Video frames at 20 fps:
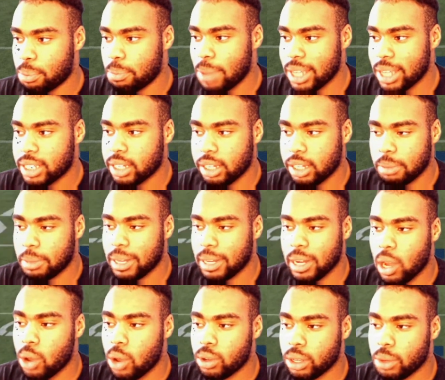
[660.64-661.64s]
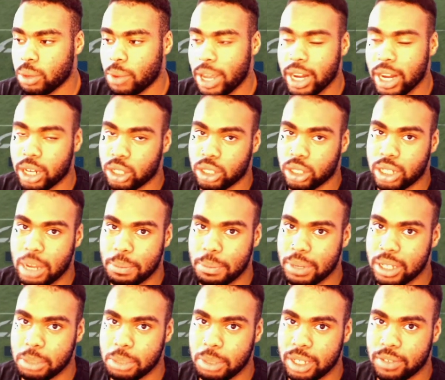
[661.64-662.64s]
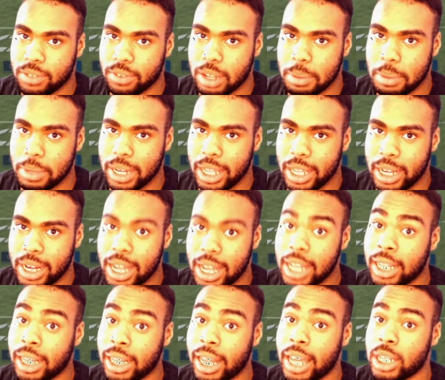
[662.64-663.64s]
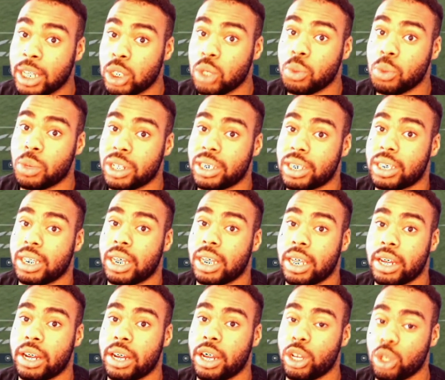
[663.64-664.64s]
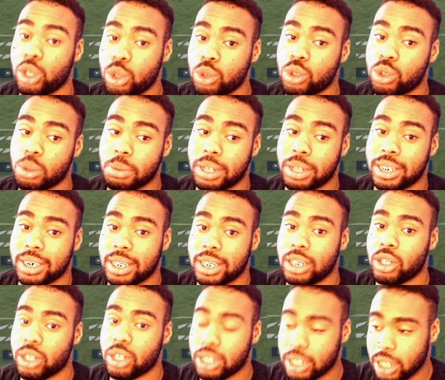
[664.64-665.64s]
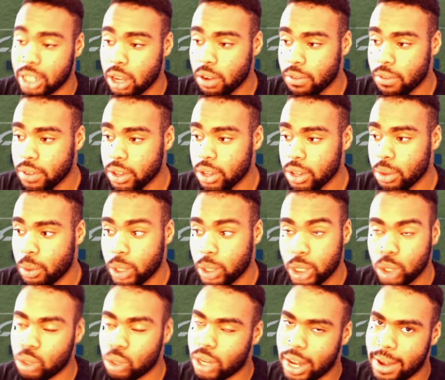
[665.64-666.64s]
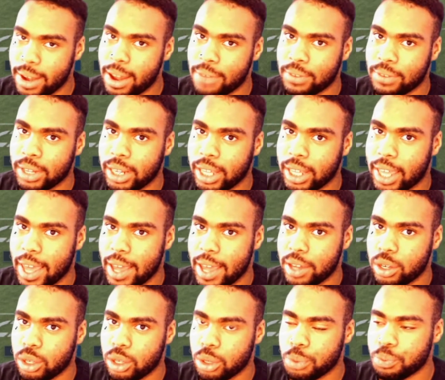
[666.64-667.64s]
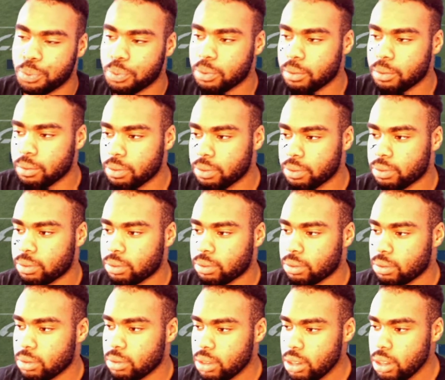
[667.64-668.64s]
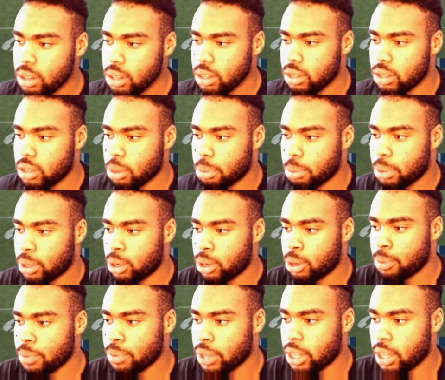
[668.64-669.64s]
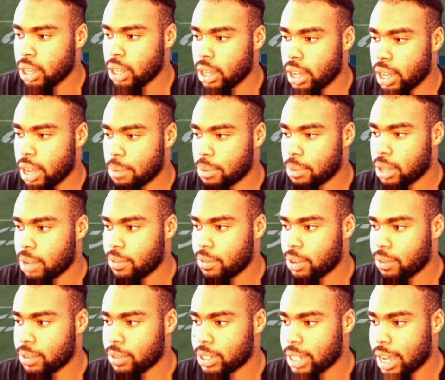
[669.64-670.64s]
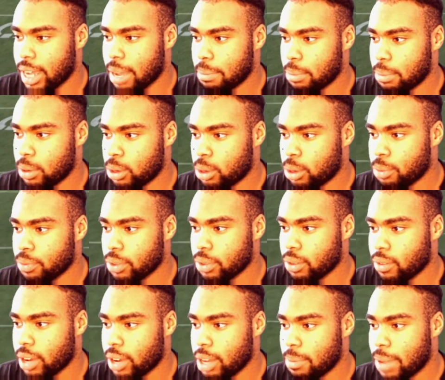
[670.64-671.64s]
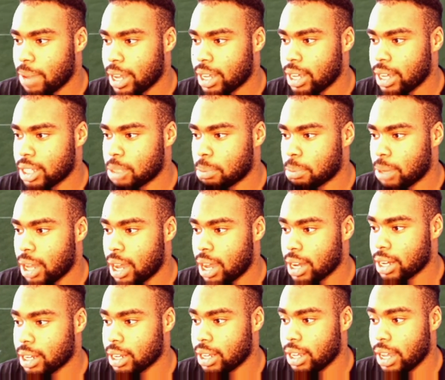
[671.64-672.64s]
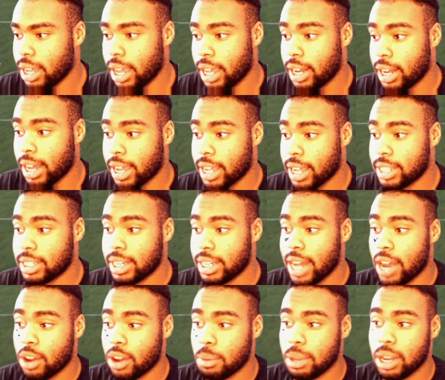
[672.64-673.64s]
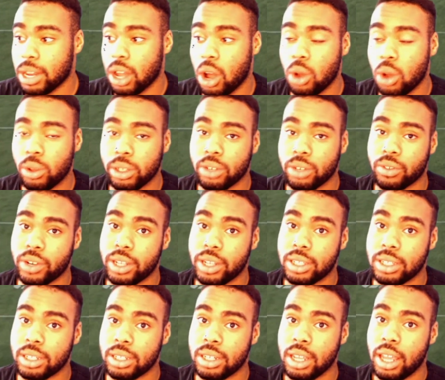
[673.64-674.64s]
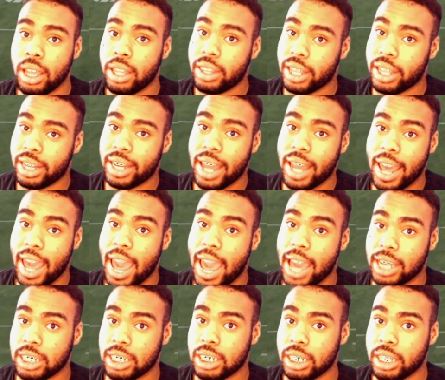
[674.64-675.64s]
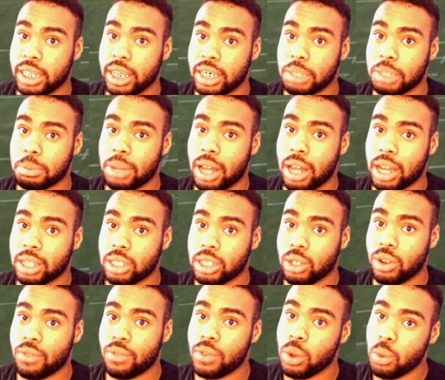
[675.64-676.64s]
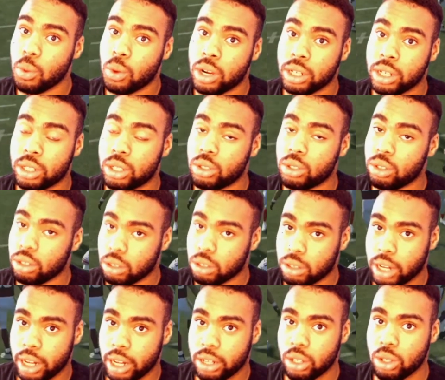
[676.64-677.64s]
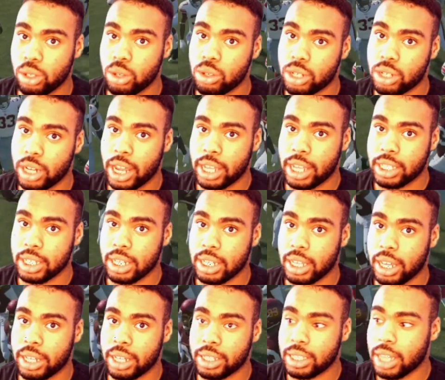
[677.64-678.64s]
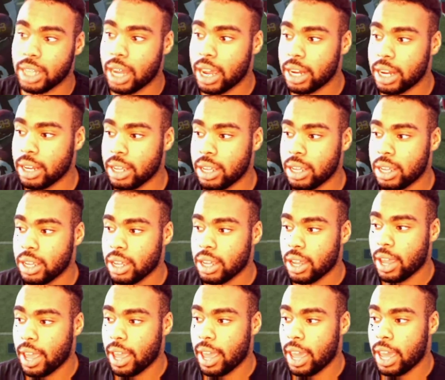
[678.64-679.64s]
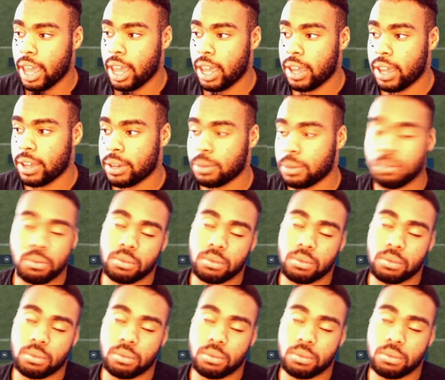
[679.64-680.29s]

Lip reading: basically be the only way that you're stopping this blitz from coming in, unless you want to sit here and user blitz it yourself, which you definitely can do. So boom, I'm coming over top, boom, running back gets blocked, and like I said, that'll be the only reason that actually gets blocked. So if you want to, you're gonna have to user that to the inside and